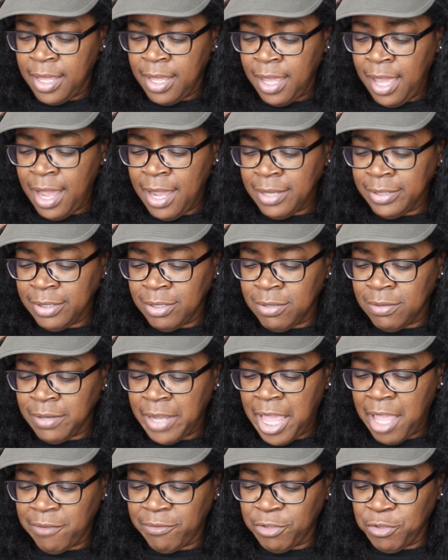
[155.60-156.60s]
How long
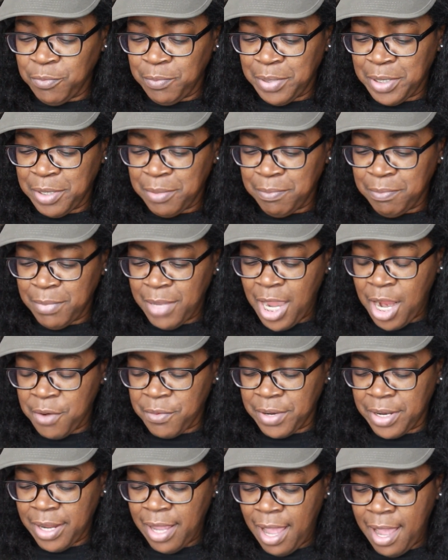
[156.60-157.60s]
have you been
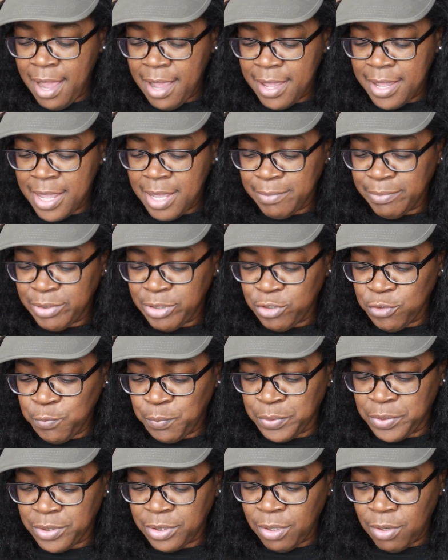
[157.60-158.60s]
married? I am
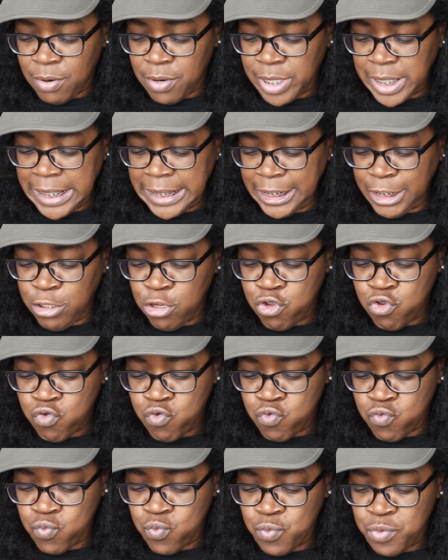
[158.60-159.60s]
Superstar
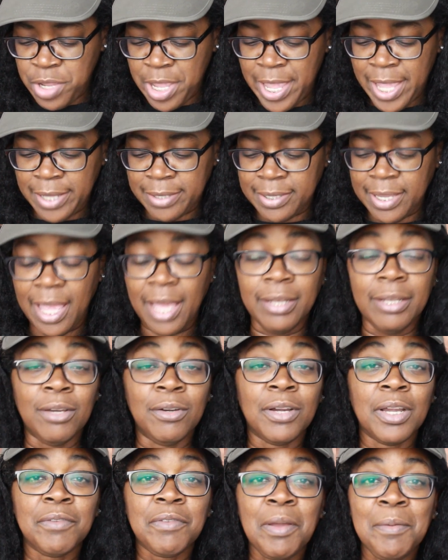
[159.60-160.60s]
2. Asks, how
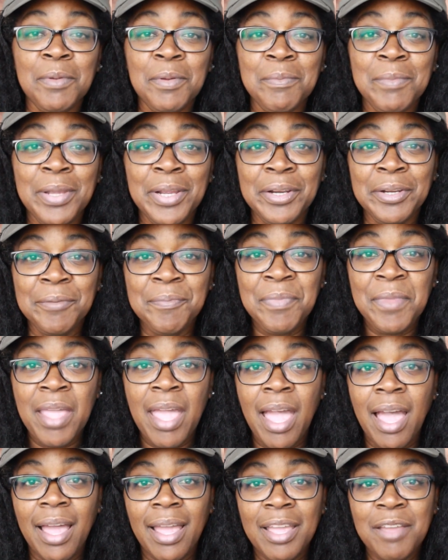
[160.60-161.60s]
long have I been married?
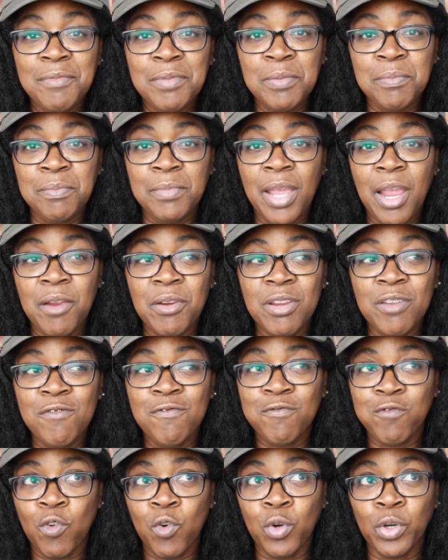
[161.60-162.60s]
I have been married
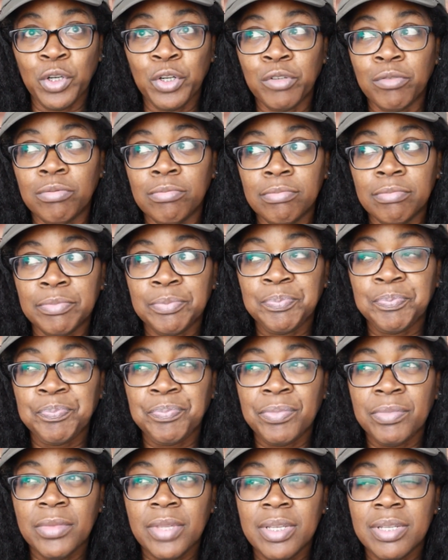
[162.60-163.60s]
for
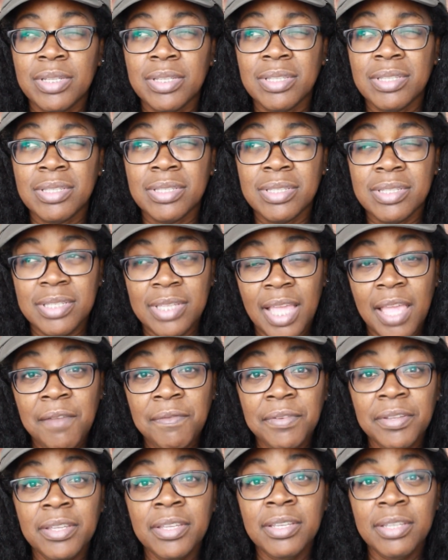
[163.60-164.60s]

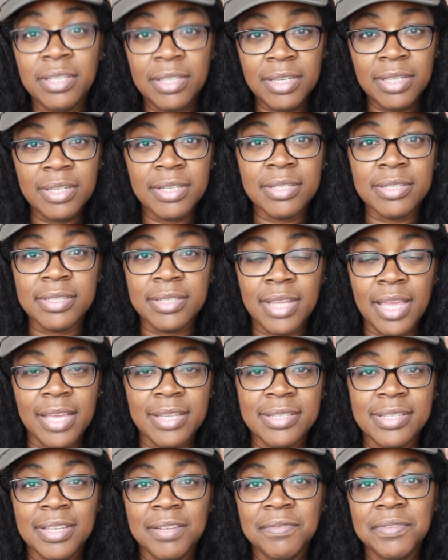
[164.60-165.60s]
7 years now.
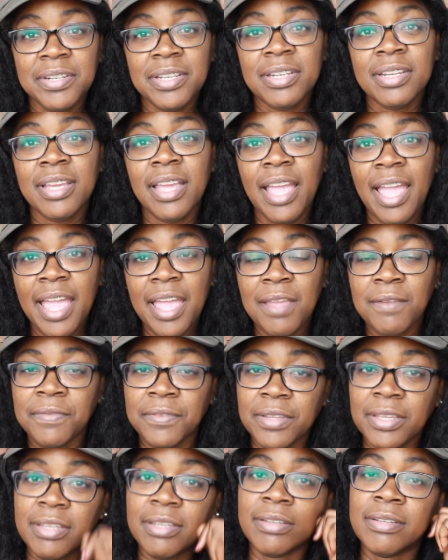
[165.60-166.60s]
7.5
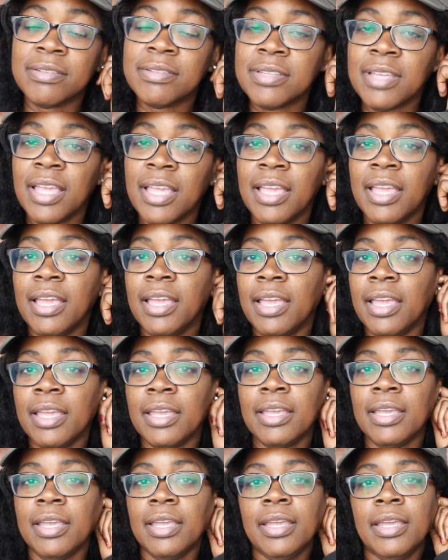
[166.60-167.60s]
years.
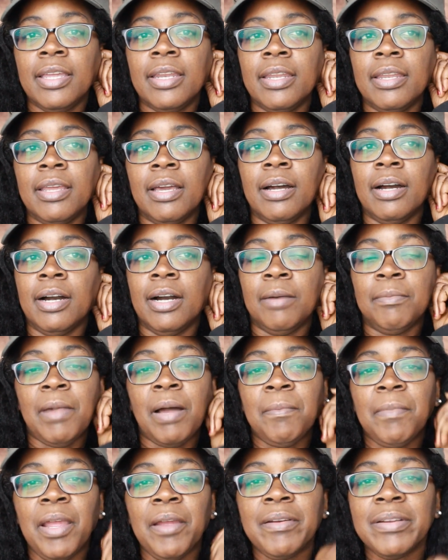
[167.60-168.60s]
And
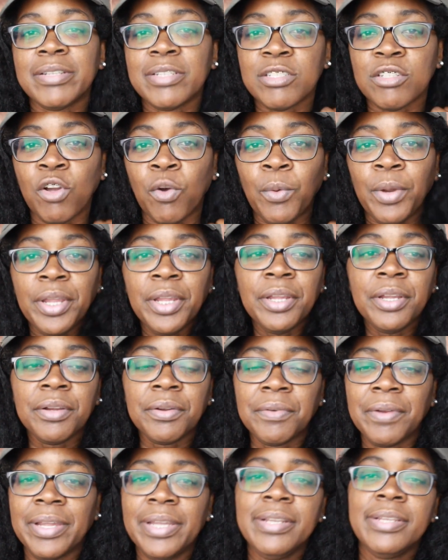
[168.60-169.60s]
my marriage is going
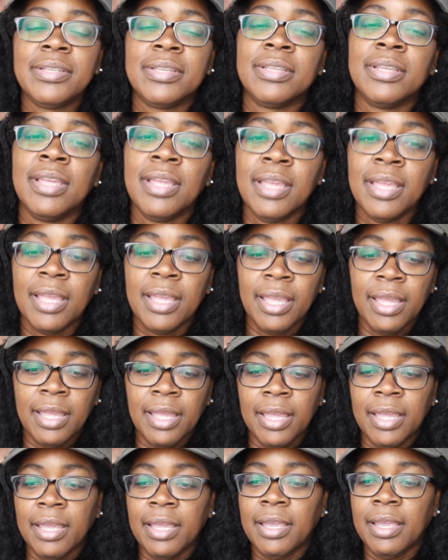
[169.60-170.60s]
great.
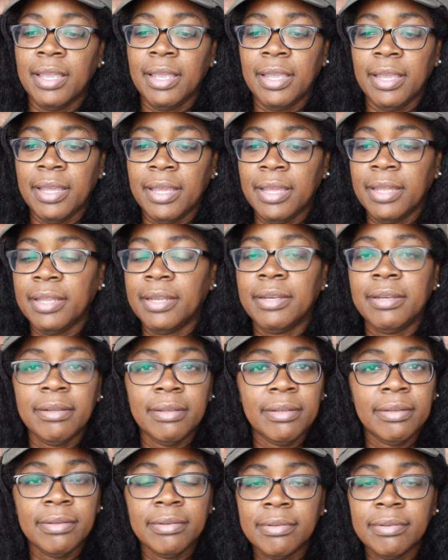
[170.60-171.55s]
And